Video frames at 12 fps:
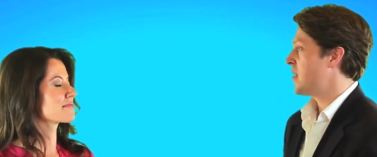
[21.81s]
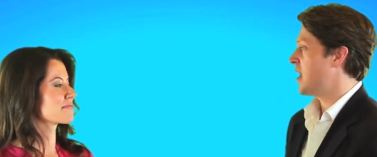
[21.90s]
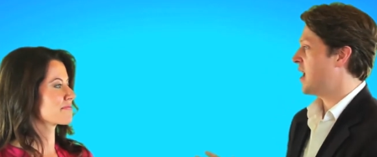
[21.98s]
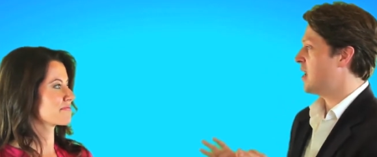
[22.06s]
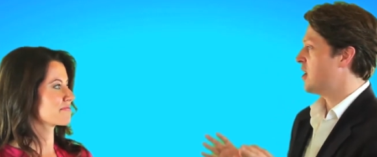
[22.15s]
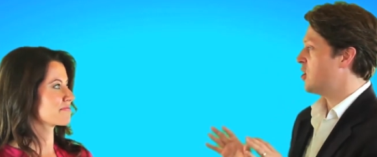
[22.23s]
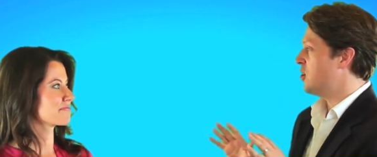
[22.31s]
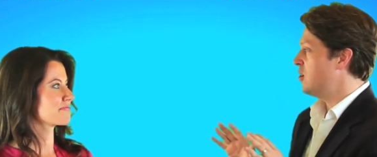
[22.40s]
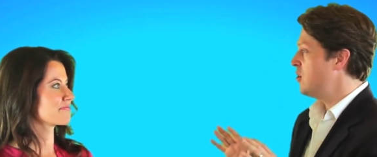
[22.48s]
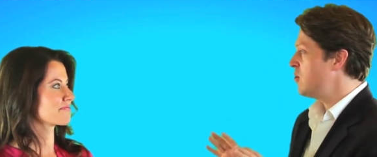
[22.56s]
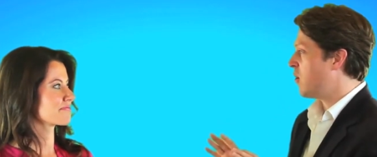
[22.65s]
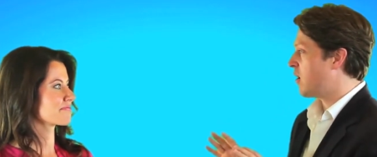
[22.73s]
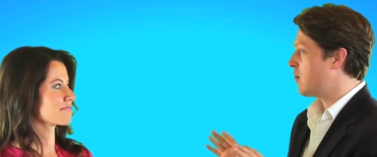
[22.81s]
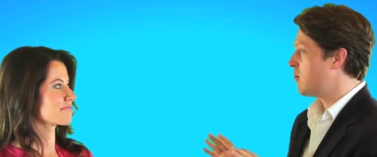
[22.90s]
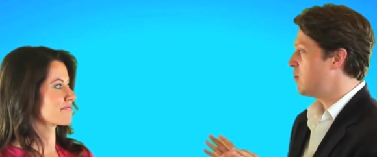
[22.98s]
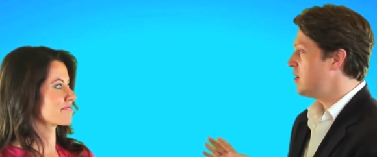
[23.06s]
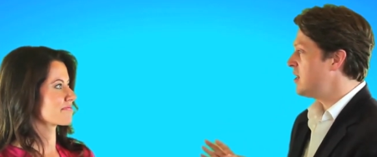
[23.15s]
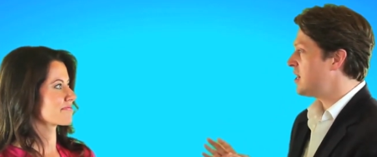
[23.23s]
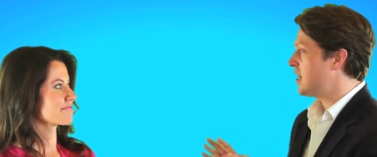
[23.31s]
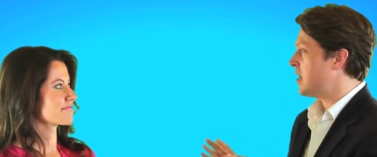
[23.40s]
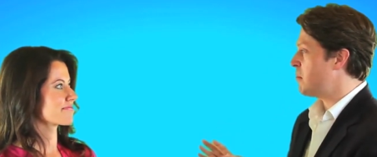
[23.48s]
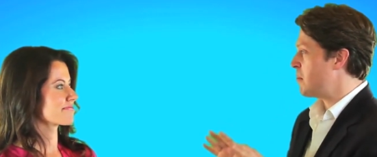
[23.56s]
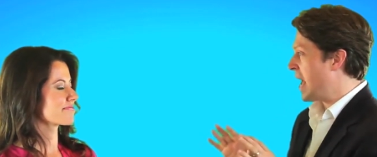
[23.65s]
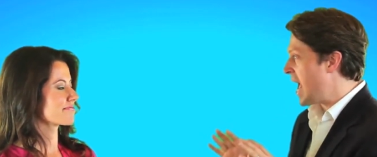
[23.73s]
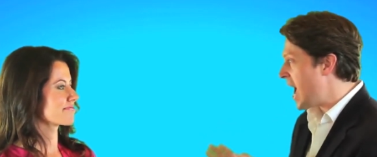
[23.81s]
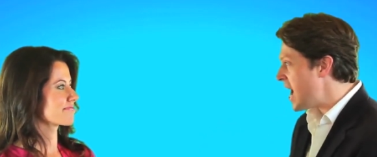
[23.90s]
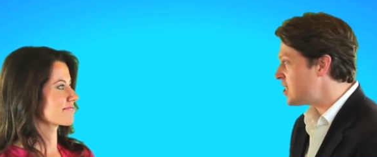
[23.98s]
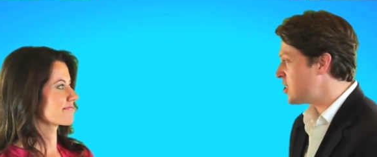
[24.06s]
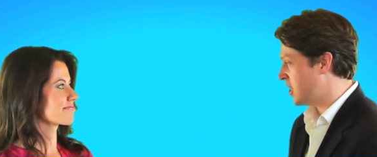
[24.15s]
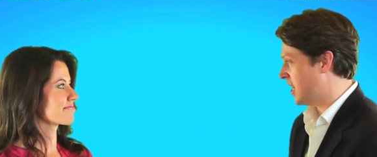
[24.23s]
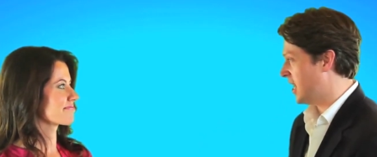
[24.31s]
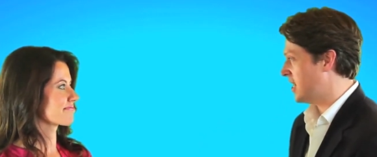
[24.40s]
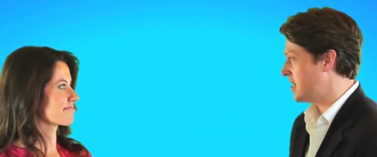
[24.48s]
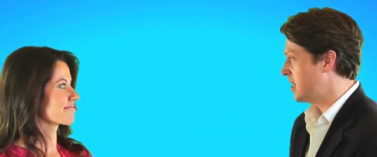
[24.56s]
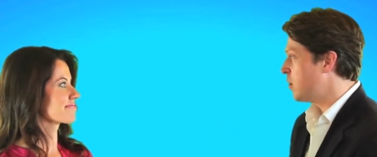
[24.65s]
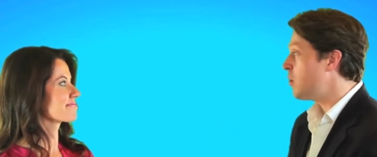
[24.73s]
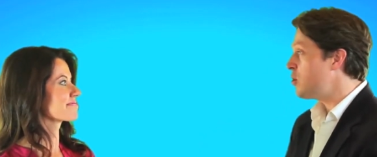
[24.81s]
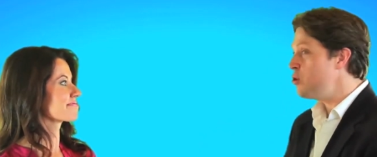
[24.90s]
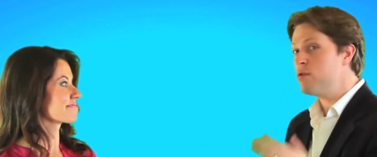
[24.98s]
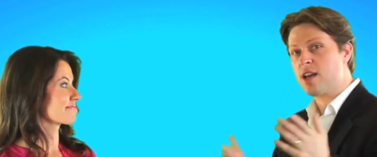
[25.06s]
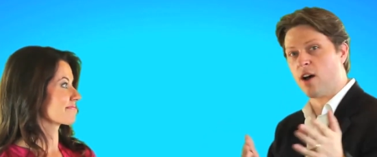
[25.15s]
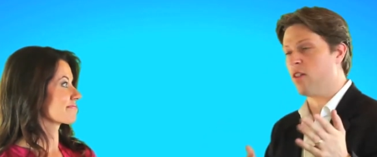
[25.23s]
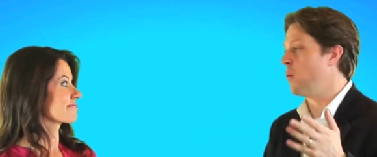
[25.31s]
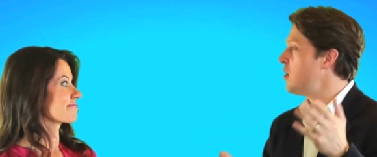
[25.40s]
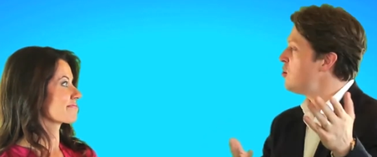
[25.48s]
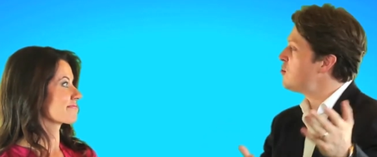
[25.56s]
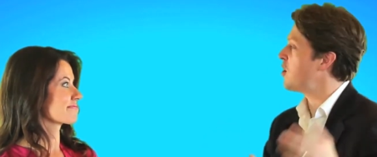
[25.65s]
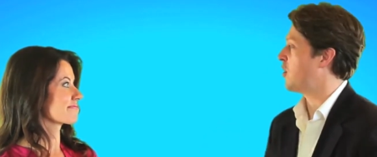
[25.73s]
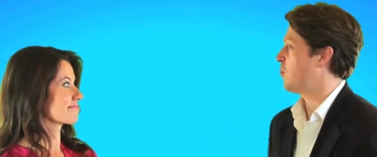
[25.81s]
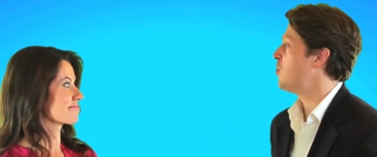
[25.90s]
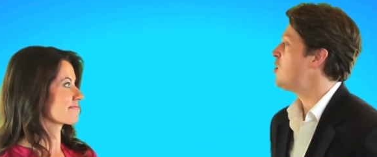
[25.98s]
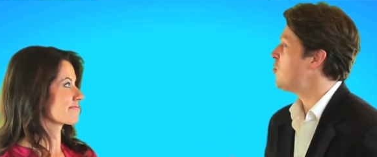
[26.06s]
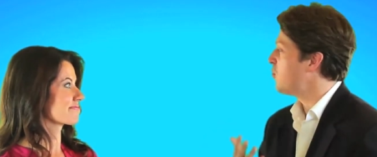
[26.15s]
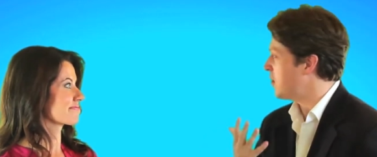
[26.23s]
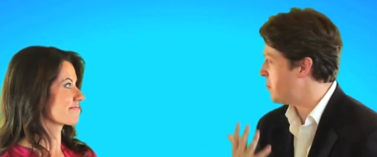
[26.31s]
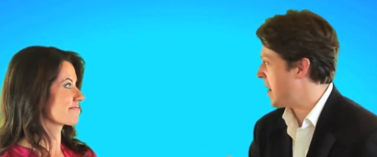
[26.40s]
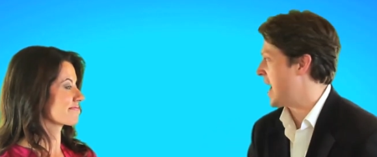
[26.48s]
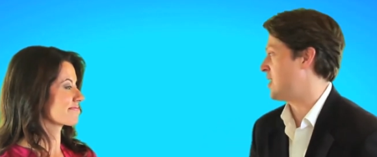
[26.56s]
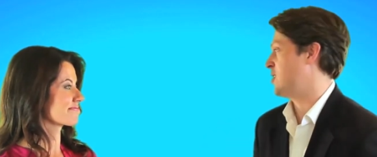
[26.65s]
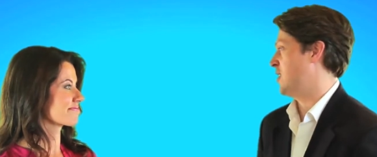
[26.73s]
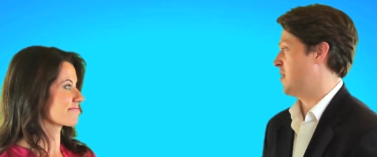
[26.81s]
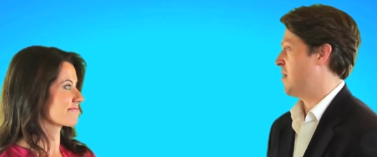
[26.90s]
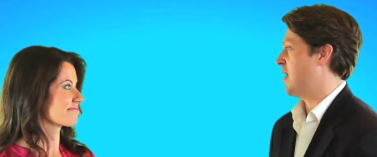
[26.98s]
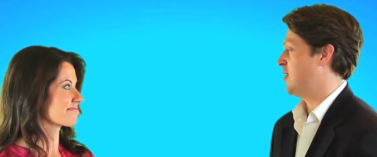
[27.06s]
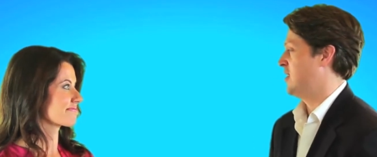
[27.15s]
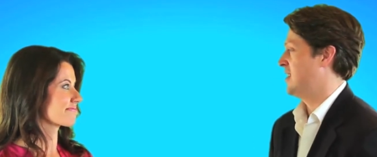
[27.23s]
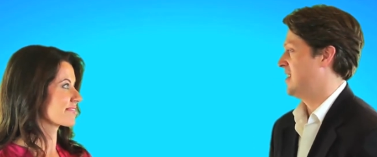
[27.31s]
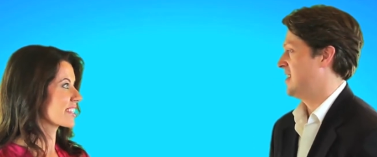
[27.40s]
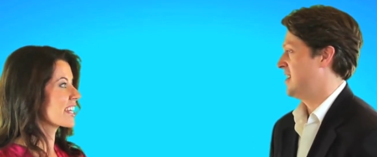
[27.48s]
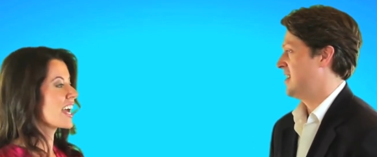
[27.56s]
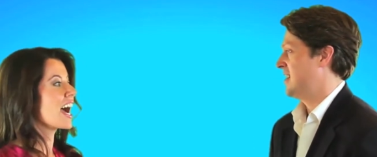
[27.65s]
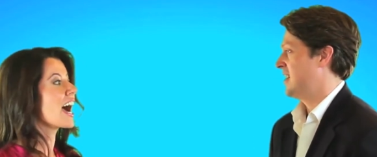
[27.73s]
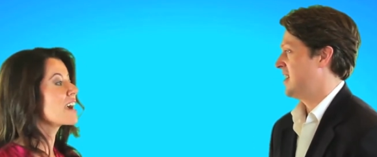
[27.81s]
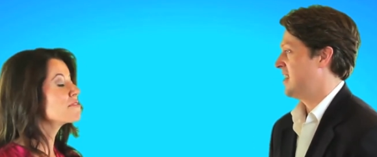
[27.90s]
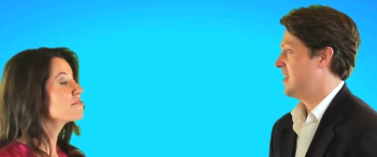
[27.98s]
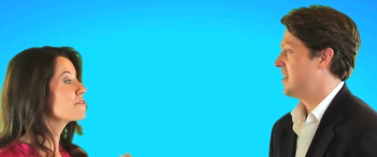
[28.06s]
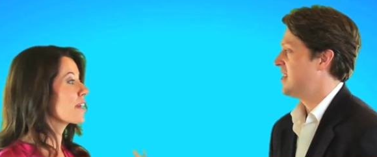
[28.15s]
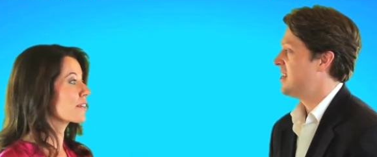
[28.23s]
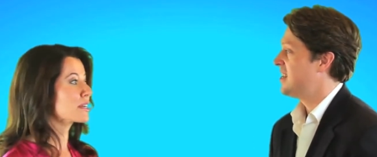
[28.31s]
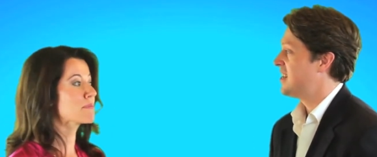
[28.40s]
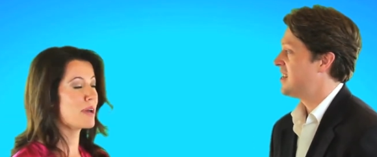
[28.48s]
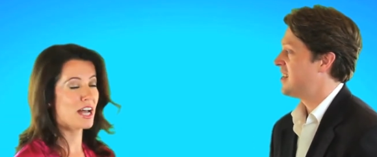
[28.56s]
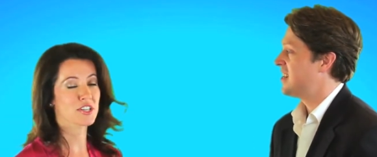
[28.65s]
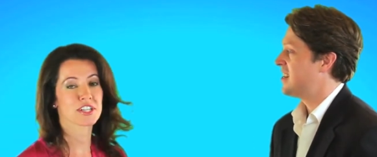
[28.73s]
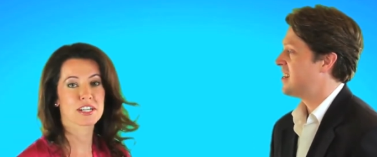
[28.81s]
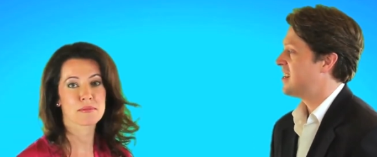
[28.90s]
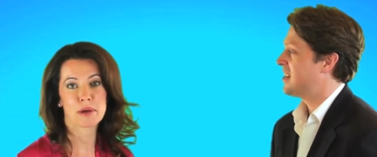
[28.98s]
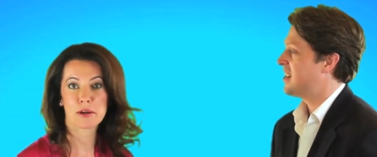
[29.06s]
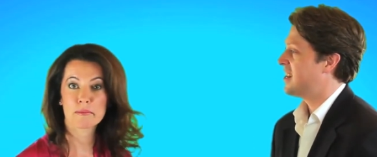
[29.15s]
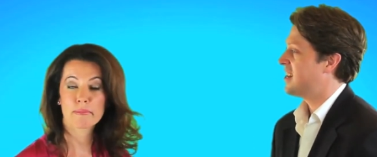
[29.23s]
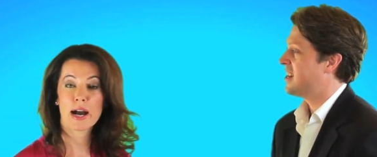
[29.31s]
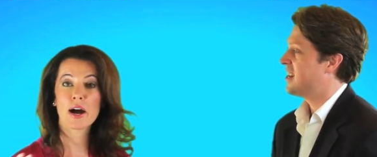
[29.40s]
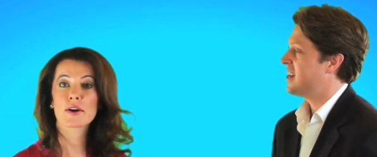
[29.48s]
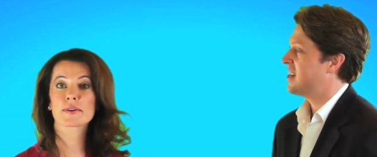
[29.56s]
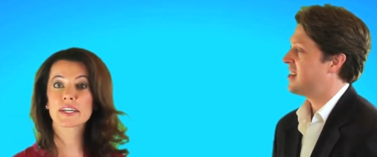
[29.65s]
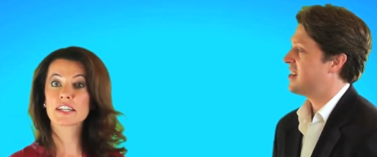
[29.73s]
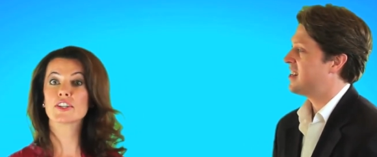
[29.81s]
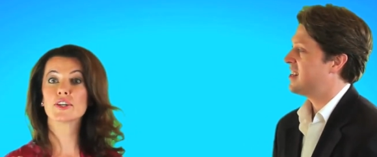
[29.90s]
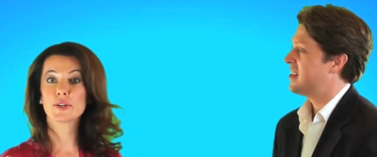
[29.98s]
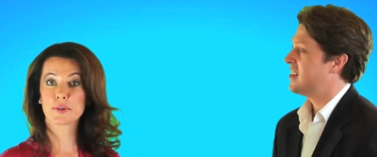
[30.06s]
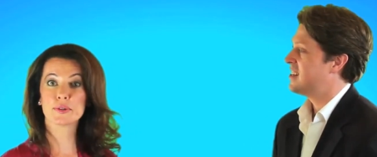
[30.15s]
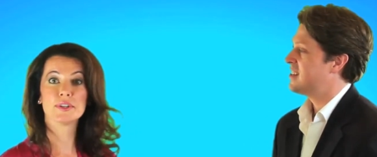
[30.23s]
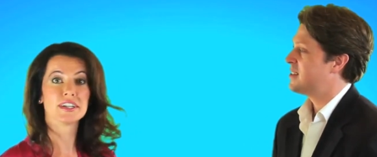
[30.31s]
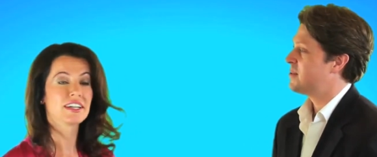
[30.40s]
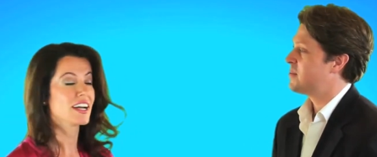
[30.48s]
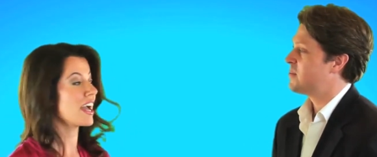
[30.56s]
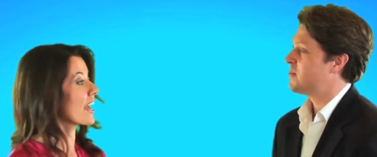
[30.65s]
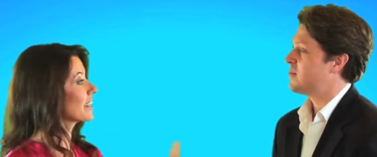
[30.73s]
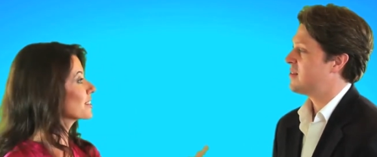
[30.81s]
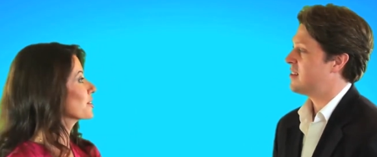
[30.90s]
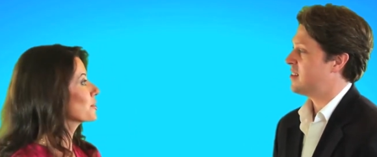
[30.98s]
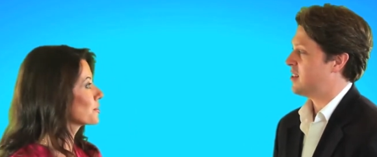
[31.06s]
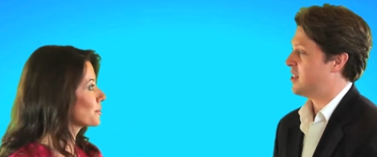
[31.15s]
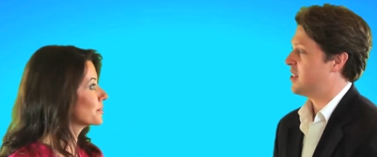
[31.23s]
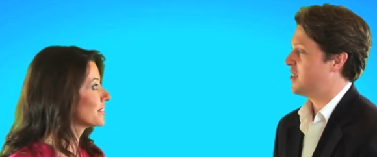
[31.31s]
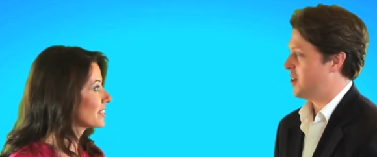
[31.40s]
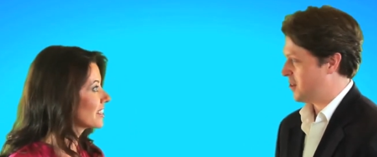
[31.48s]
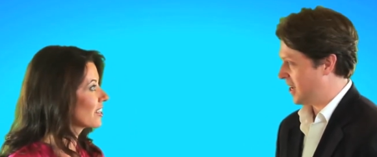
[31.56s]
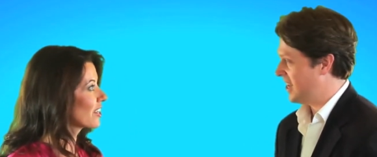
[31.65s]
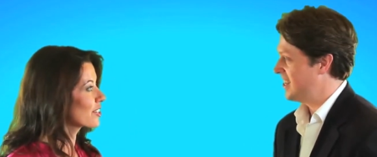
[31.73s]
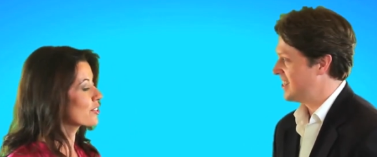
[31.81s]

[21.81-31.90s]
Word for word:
Speaker 1: and you are really passionate. Well, you tell them, why don't you tell them, what are you really passionate about?
Speaker 2: I'm very passionate about empowering you and you okay.